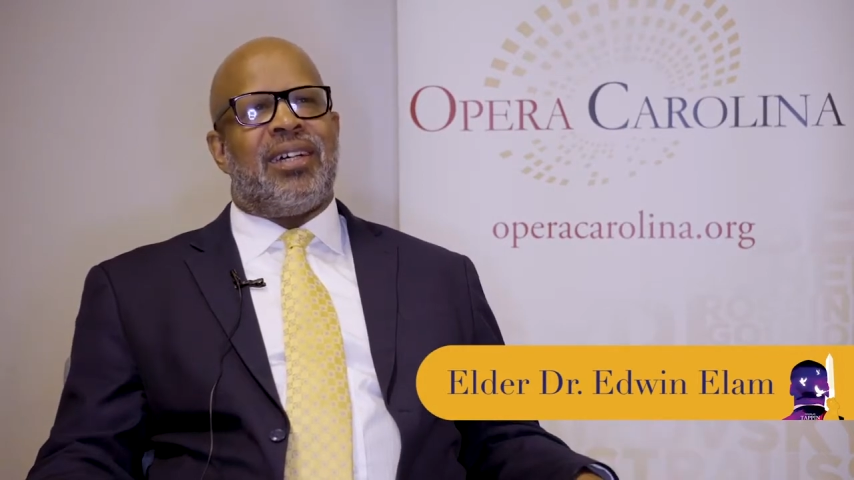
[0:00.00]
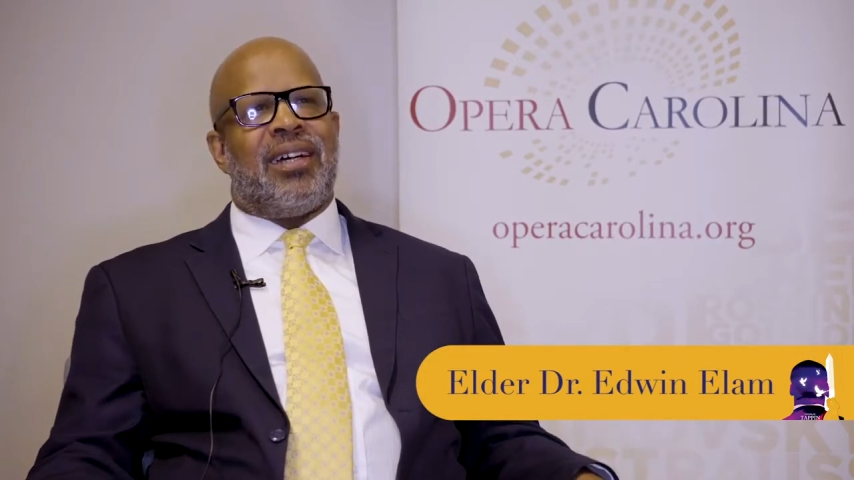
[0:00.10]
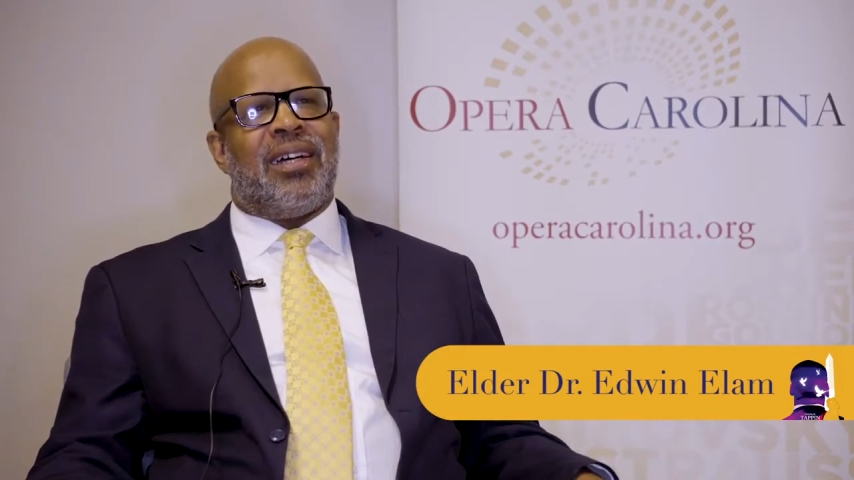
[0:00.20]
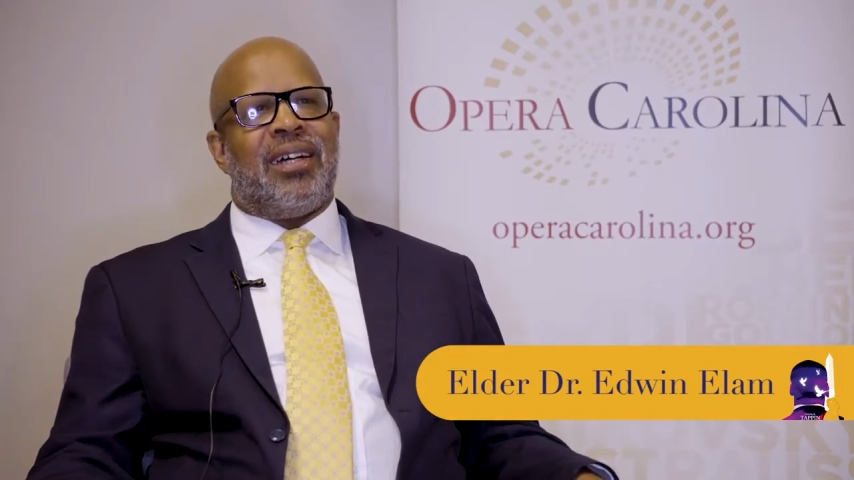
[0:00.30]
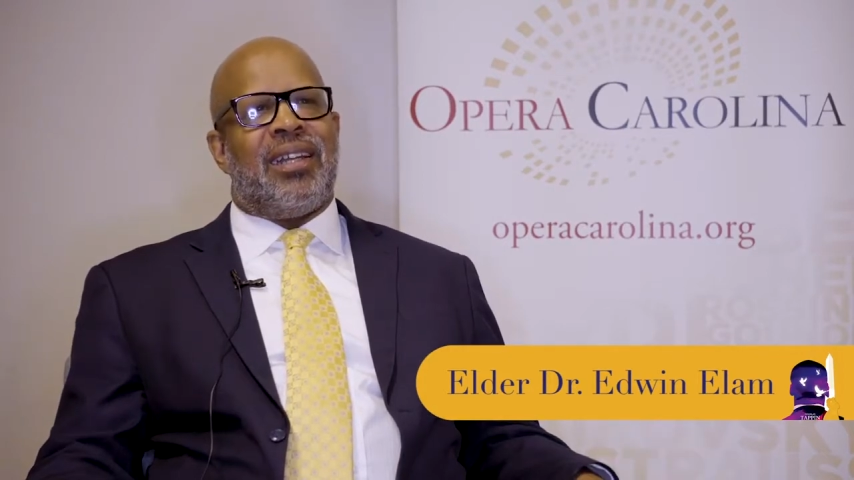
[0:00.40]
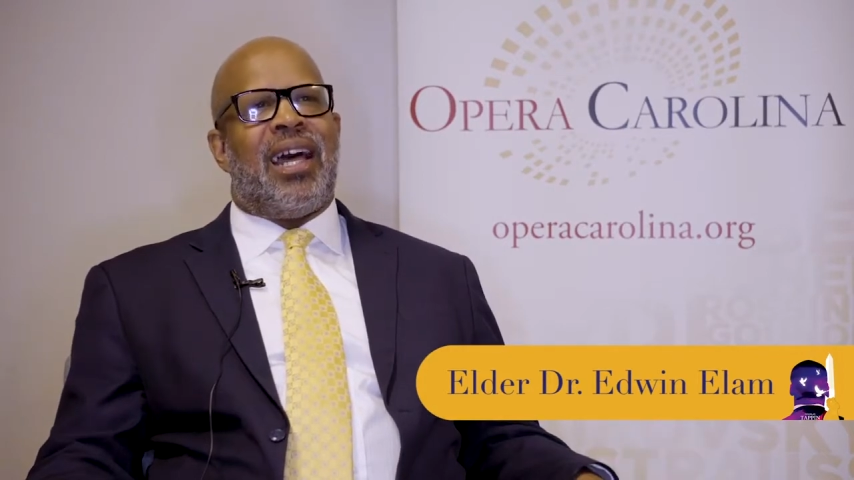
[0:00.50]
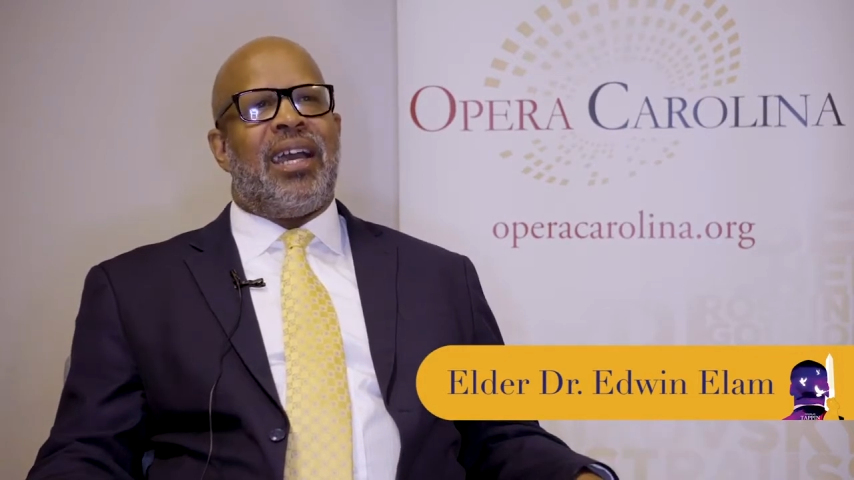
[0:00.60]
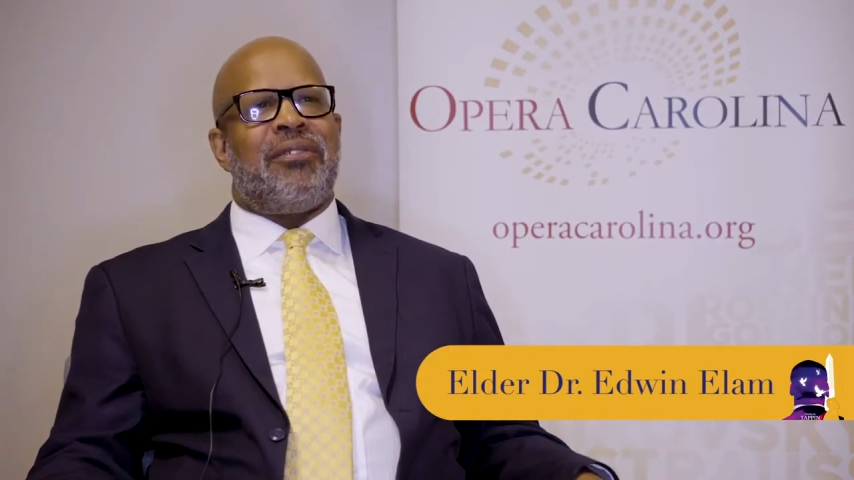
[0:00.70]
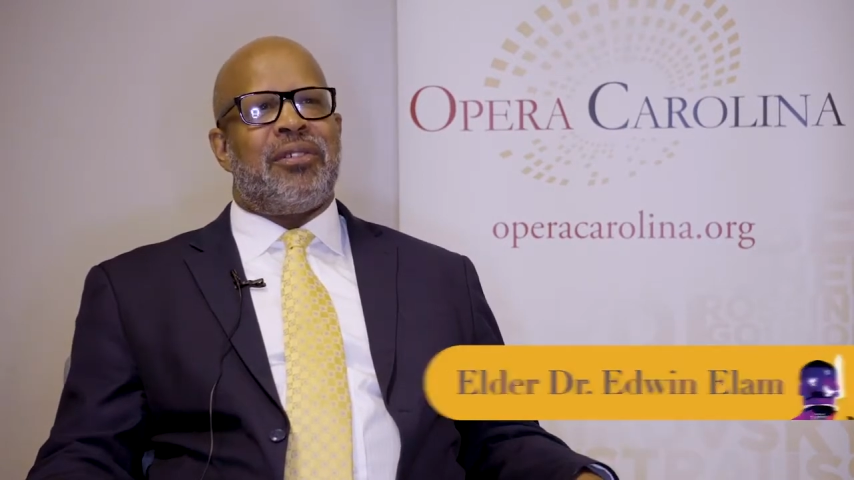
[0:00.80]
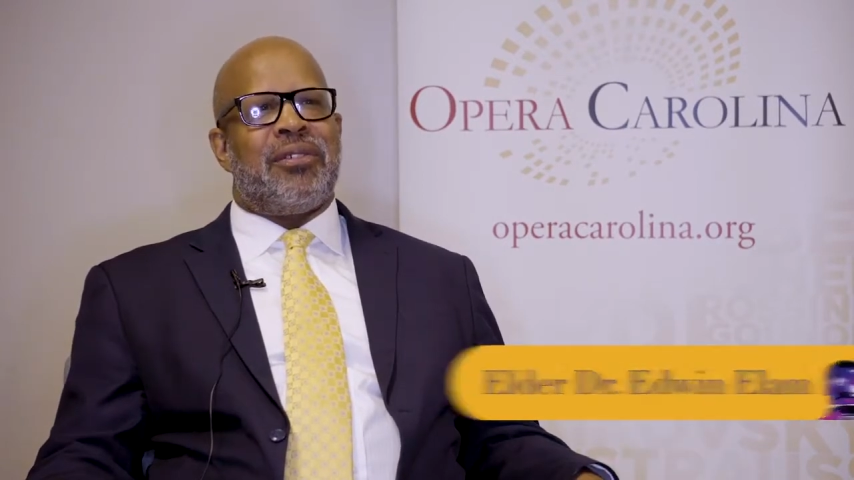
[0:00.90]
a
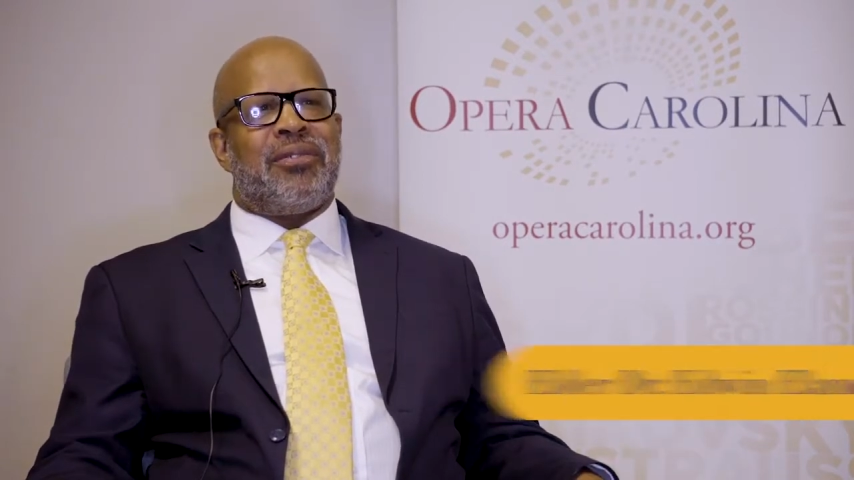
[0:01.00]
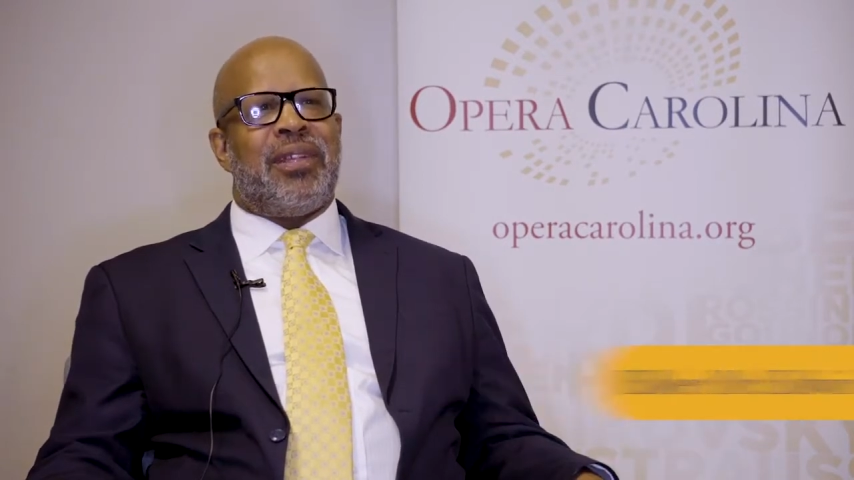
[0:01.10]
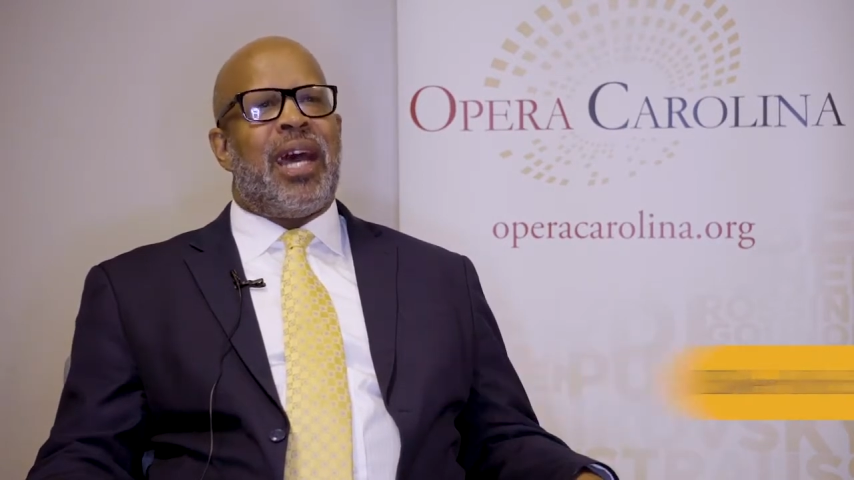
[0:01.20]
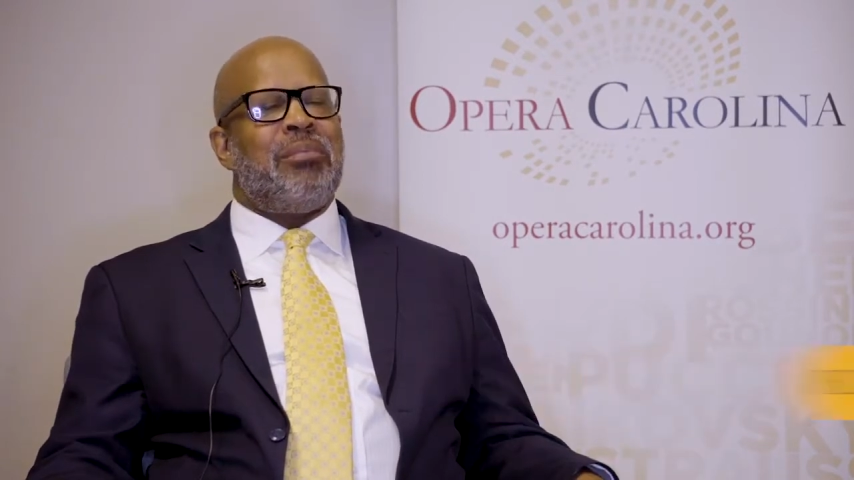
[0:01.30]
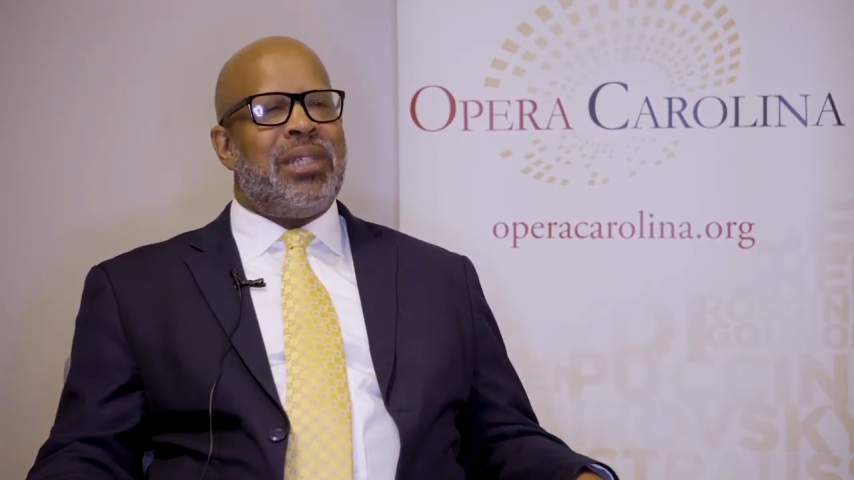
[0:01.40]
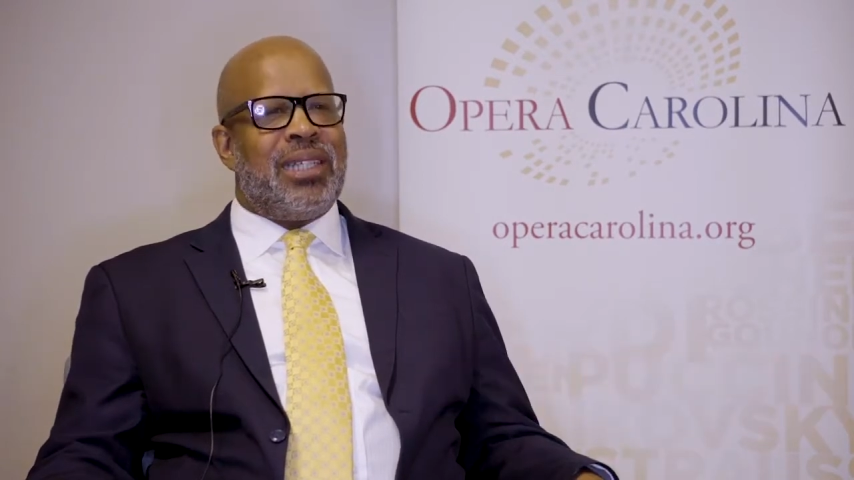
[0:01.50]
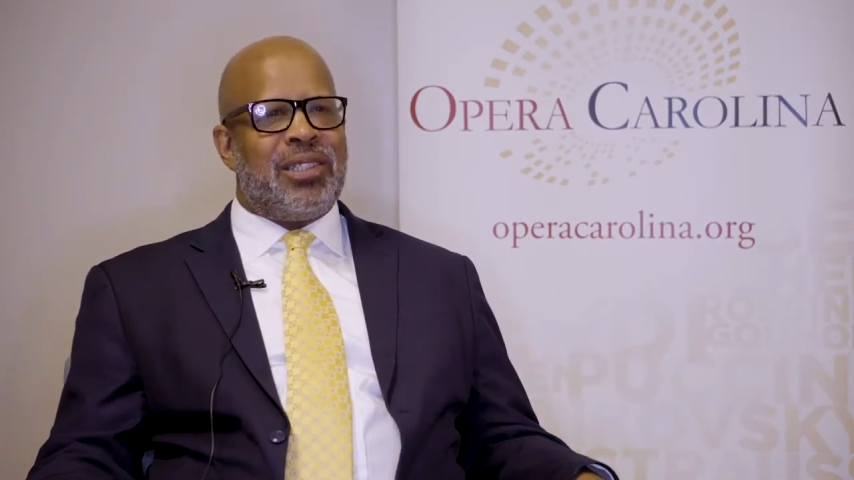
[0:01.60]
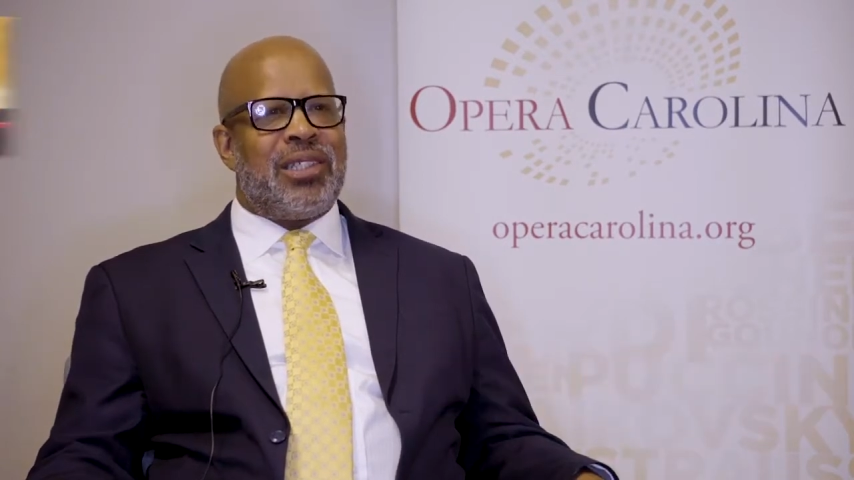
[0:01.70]
life of not being